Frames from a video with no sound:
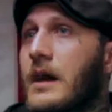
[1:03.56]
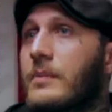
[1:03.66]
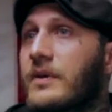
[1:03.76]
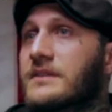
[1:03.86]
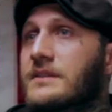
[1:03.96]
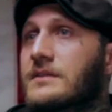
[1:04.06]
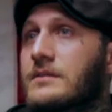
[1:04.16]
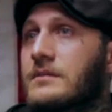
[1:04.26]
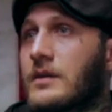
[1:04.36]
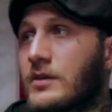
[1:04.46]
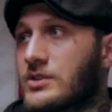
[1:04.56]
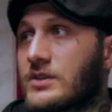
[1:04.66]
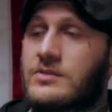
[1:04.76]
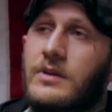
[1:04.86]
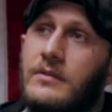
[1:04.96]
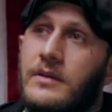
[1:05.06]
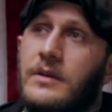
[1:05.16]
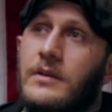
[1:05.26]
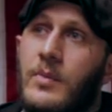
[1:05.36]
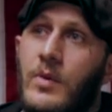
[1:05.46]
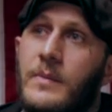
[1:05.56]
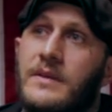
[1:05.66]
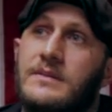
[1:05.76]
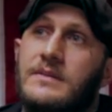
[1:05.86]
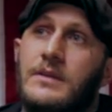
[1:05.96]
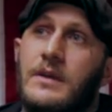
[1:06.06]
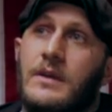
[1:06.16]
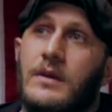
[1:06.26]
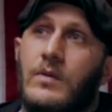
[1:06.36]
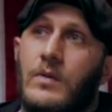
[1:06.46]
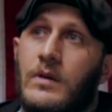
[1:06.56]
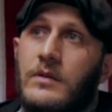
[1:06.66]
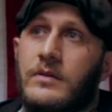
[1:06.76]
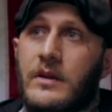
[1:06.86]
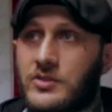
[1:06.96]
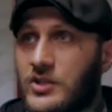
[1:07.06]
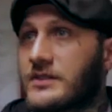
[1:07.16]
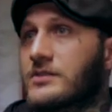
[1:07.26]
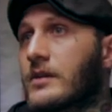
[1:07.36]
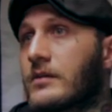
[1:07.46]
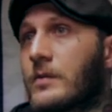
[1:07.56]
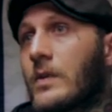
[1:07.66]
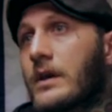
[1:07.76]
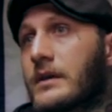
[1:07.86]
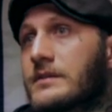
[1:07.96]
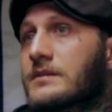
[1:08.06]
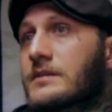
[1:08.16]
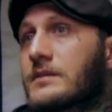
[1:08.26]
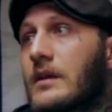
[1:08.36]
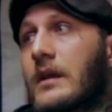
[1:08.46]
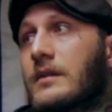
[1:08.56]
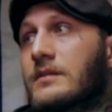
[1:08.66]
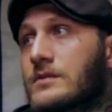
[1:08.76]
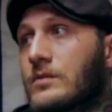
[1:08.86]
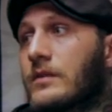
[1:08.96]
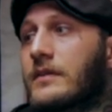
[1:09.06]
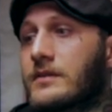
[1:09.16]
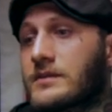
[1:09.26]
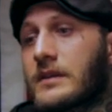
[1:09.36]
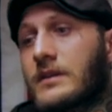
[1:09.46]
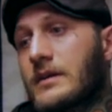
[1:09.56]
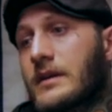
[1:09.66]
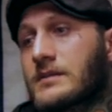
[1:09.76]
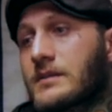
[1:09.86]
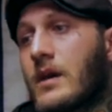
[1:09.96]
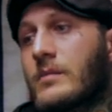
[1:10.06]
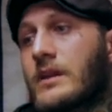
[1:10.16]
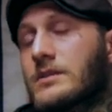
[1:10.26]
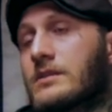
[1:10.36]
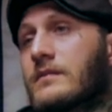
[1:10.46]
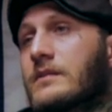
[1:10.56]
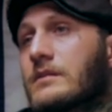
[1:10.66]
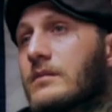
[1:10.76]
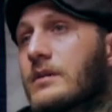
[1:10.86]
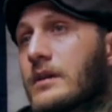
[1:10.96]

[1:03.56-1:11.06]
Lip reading: lot of places, they're just strictly appointments, or they're just strictly walk-ins. And it's cool that there's like the nice combination of the two